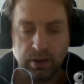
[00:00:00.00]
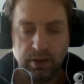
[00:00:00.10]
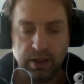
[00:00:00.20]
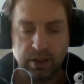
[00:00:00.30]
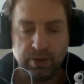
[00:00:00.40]

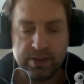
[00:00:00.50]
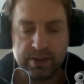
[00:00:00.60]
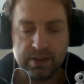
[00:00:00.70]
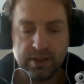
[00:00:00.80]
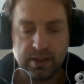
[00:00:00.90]
The
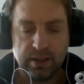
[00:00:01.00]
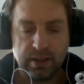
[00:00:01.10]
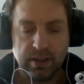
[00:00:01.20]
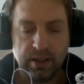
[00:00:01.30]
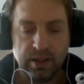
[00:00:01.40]
events
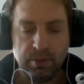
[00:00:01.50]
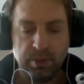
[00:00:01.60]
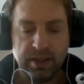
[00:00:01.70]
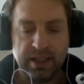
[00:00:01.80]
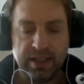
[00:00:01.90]
in the
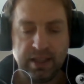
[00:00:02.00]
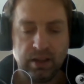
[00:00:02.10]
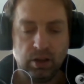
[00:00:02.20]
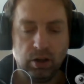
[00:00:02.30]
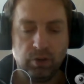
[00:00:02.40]

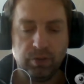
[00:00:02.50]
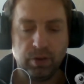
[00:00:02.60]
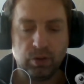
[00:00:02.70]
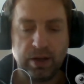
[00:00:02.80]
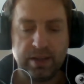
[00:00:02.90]
beginning of the
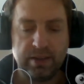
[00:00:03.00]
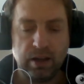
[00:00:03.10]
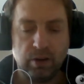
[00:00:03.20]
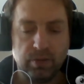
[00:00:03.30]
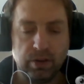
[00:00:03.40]
great day
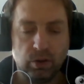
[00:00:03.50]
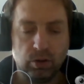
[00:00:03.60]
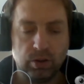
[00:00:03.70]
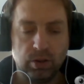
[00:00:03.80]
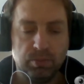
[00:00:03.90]
of the
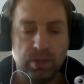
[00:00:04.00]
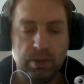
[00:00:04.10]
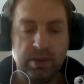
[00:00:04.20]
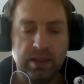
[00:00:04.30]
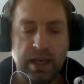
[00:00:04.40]
Lord may
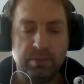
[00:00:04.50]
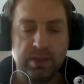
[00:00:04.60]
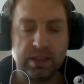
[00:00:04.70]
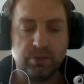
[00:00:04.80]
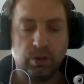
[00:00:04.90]
be named
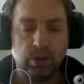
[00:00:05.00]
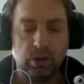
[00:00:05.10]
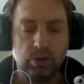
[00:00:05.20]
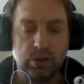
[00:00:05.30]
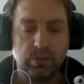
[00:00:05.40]
as
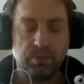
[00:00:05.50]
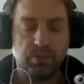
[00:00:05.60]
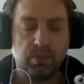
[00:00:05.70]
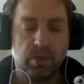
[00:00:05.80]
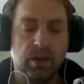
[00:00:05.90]
follows.
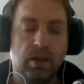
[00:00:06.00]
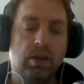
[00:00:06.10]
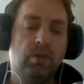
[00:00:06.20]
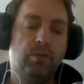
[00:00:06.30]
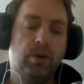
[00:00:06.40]

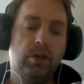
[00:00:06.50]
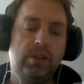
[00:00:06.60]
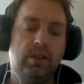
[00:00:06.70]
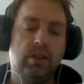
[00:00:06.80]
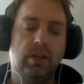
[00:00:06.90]

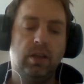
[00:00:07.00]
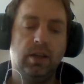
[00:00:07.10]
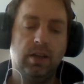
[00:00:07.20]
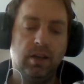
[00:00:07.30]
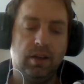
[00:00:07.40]
First,
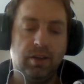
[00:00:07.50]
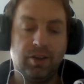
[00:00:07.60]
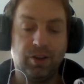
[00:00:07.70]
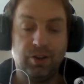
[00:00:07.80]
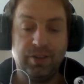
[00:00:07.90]
the
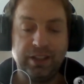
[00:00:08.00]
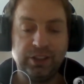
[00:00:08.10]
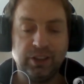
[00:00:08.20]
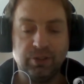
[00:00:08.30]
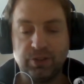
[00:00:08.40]

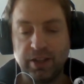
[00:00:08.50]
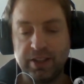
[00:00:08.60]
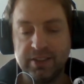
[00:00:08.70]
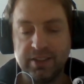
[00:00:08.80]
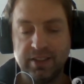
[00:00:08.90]
coronation of
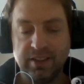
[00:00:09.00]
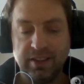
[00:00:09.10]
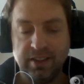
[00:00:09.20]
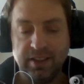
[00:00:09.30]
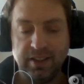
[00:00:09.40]
Christ.
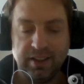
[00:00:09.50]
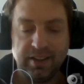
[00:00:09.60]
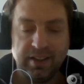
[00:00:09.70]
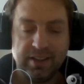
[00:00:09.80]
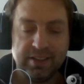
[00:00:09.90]

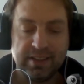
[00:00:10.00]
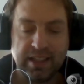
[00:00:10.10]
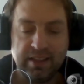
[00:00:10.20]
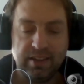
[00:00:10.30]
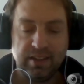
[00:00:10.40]

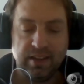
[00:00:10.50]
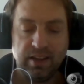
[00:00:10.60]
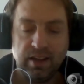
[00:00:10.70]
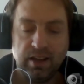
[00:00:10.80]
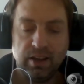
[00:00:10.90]
Second,
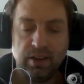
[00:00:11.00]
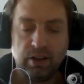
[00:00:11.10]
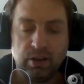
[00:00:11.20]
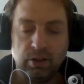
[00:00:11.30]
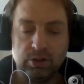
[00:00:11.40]
the
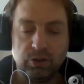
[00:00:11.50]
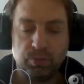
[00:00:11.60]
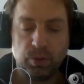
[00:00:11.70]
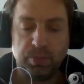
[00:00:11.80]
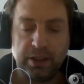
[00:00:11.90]
close of
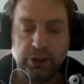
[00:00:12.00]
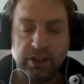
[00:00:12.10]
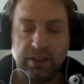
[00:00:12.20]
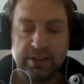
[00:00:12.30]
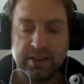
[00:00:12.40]
probation
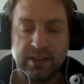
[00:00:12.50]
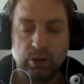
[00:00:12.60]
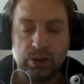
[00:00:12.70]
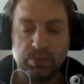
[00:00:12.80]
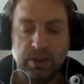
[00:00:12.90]
and its
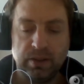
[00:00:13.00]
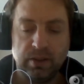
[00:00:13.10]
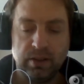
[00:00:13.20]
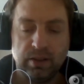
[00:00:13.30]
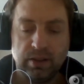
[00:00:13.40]
announcement,
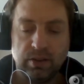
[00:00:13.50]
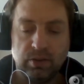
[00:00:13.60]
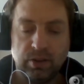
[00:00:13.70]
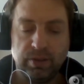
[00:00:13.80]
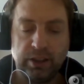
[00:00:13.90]

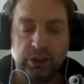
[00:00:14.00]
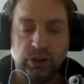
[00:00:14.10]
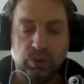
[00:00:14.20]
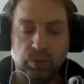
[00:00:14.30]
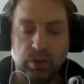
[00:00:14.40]

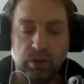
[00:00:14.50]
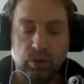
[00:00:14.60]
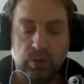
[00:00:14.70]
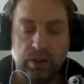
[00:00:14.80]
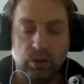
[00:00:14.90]
Revelation
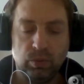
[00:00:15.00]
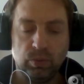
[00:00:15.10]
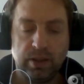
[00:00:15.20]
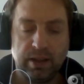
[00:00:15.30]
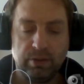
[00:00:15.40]

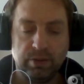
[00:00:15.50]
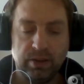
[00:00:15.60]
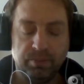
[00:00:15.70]
22:11.